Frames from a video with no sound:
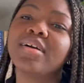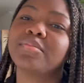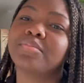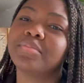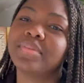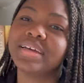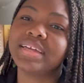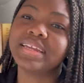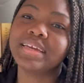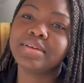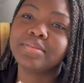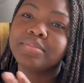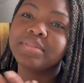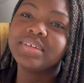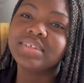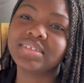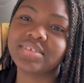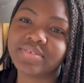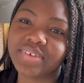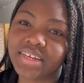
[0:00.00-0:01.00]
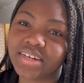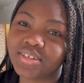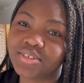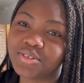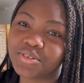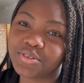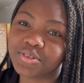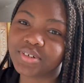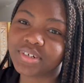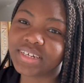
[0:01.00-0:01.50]
My name is Savannah
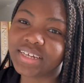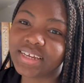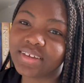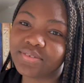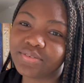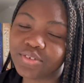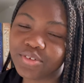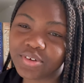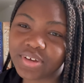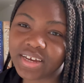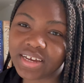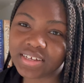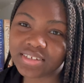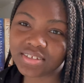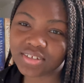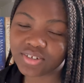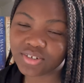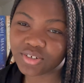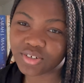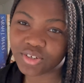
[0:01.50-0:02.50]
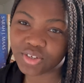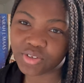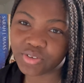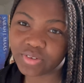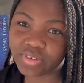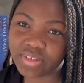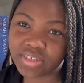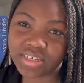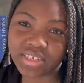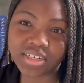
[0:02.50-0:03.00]
Tori if you guys are new
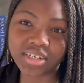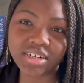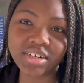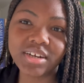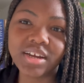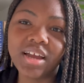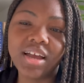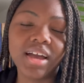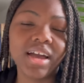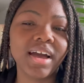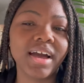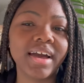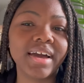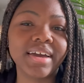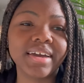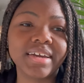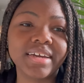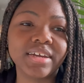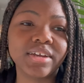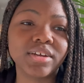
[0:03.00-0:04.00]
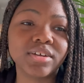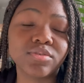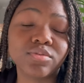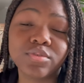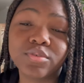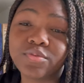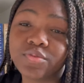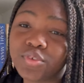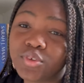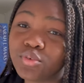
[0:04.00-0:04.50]
here. I
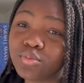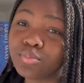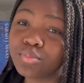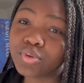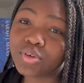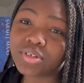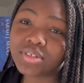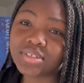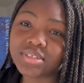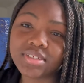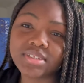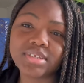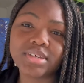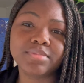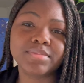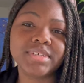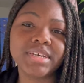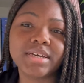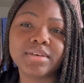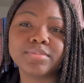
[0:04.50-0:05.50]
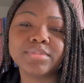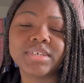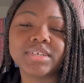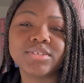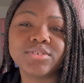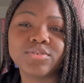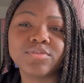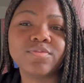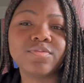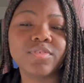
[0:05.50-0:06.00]
review books, sometimes I
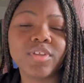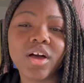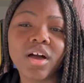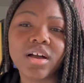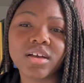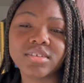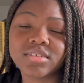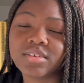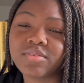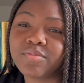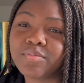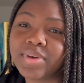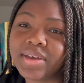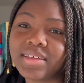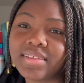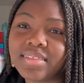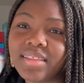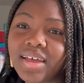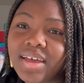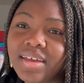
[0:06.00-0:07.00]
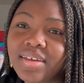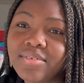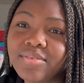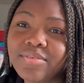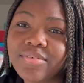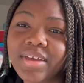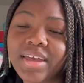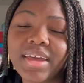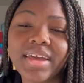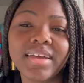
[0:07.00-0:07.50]
do vlogs of my life,
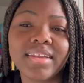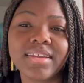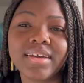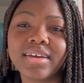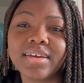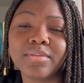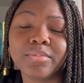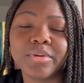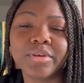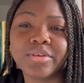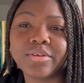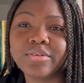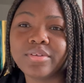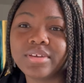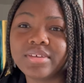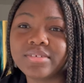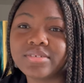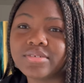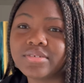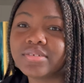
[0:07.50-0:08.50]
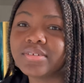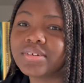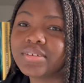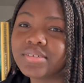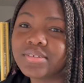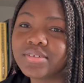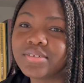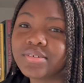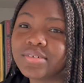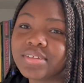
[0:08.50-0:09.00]
and I am a uni student
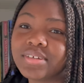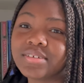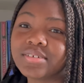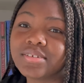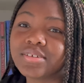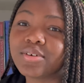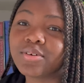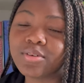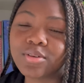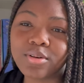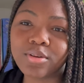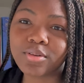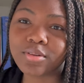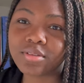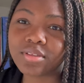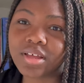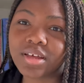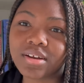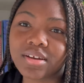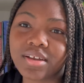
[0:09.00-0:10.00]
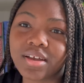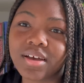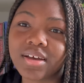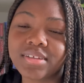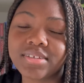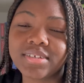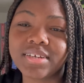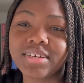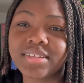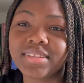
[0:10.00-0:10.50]
so there's a whole lot of
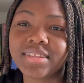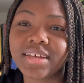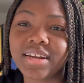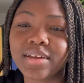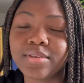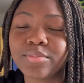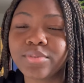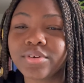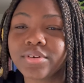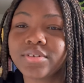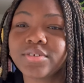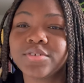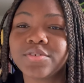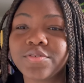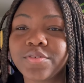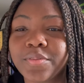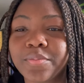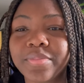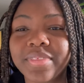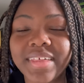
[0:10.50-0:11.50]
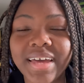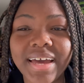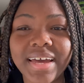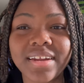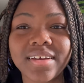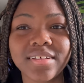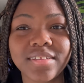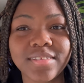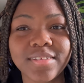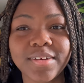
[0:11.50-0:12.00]
content that I produce from that
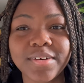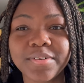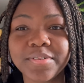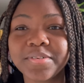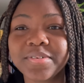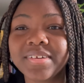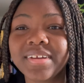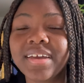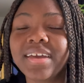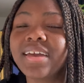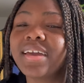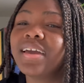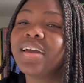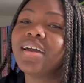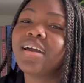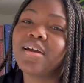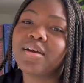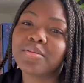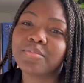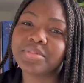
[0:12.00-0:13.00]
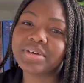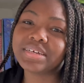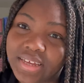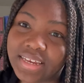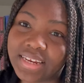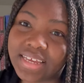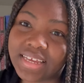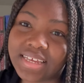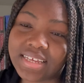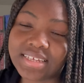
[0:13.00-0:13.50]
alone but it
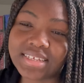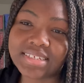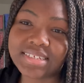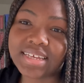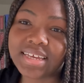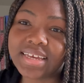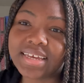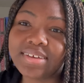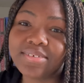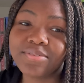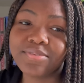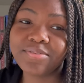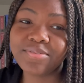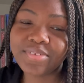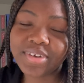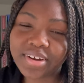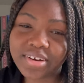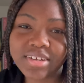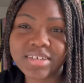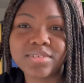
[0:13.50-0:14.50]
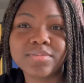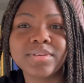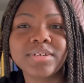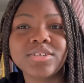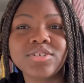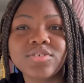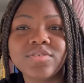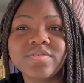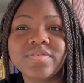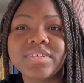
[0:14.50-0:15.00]
is a very
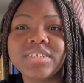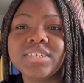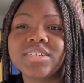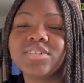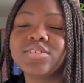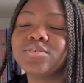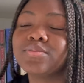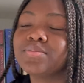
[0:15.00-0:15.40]
special video